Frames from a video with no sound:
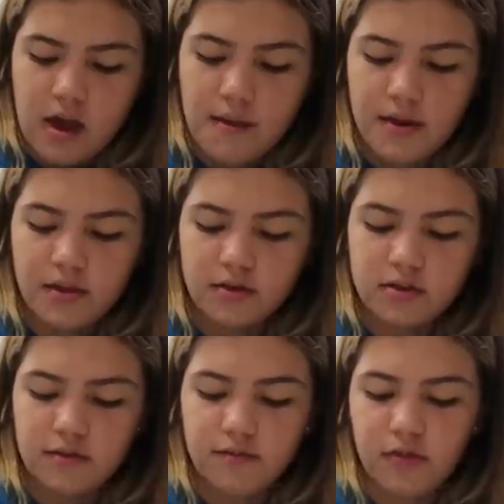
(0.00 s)
I mean, there's
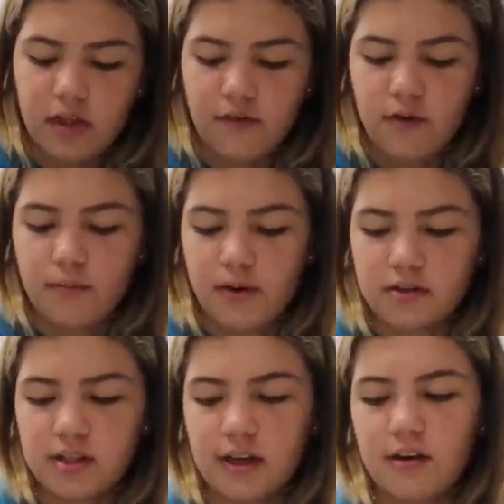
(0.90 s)
some flavor, but
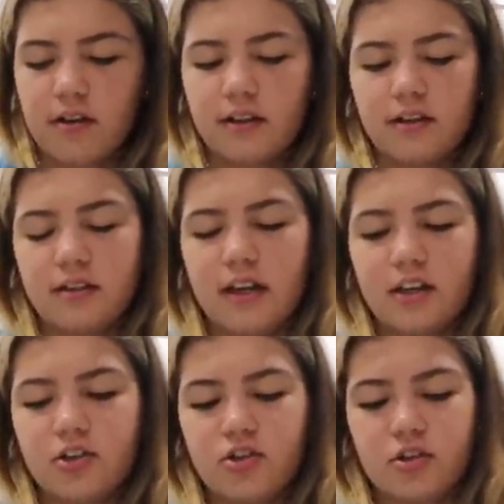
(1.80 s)
it's, like, I don't like the
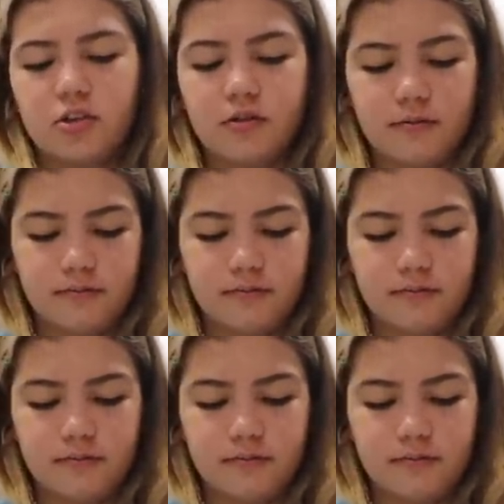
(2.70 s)
texture.